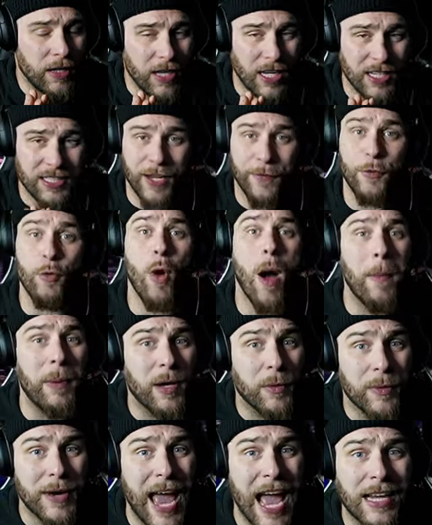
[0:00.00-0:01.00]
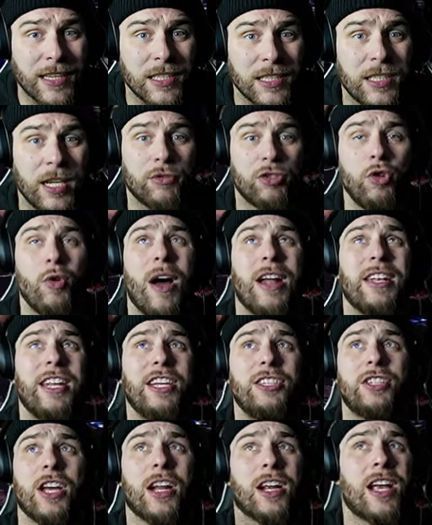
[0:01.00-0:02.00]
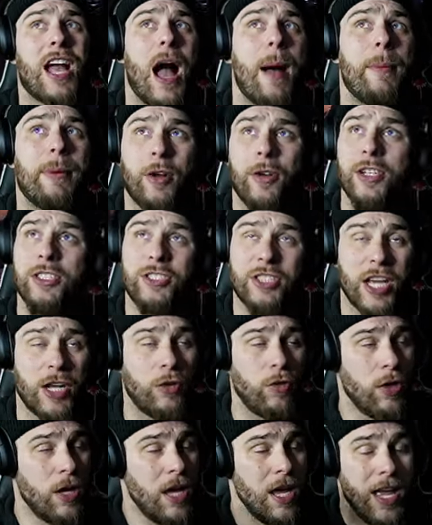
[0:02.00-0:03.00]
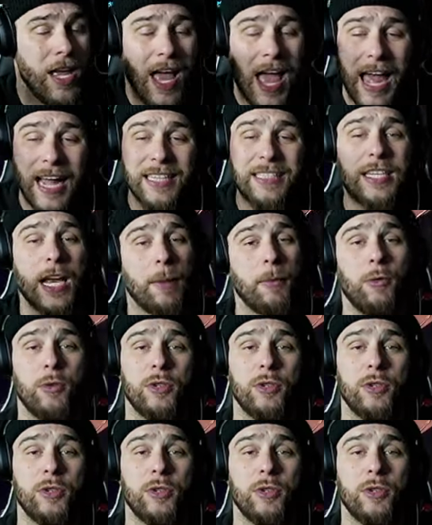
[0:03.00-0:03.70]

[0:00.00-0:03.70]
Listen, if you want me to react to stuff too, I need y'all to comment on this channel and tell me